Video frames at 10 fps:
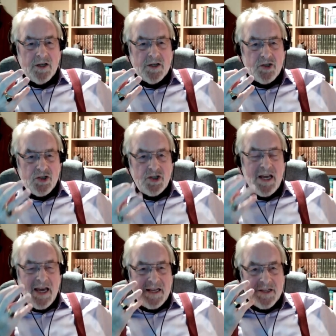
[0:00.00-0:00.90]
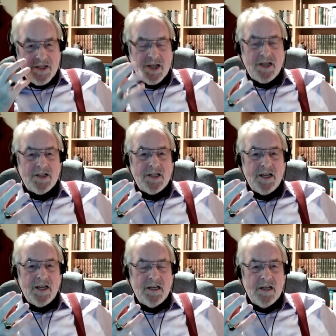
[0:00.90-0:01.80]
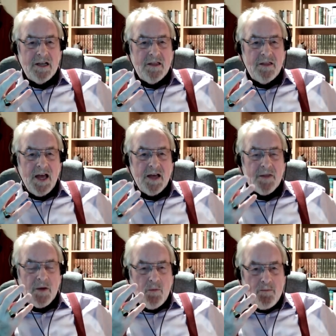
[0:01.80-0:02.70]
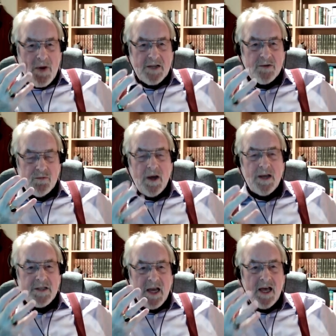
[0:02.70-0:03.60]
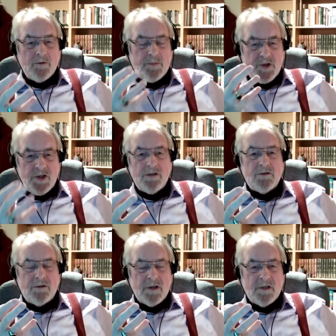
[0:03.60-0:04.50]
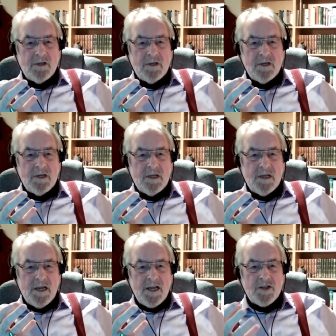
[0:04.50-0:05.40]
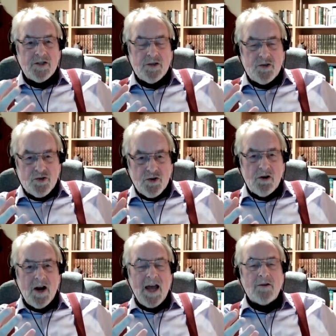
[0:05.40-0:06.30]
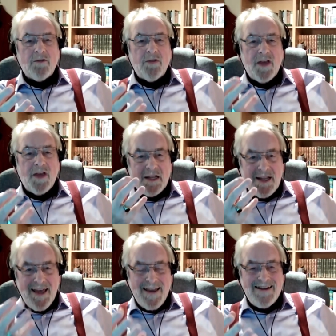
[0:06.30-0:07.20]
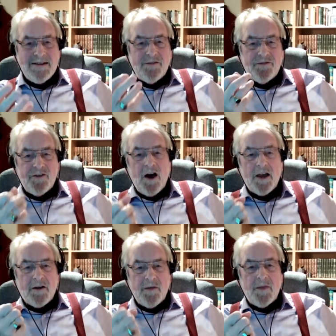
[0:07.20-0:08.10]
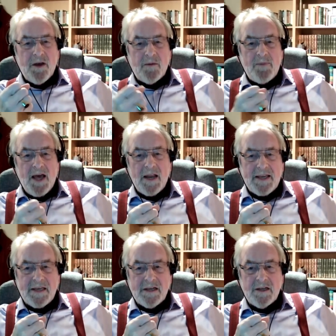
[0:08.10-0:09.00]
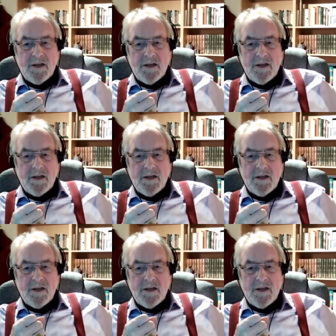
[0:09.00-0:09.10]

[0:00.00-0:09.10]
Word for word: she insisted that the best way to help children is to draw out that latent fire in their belly,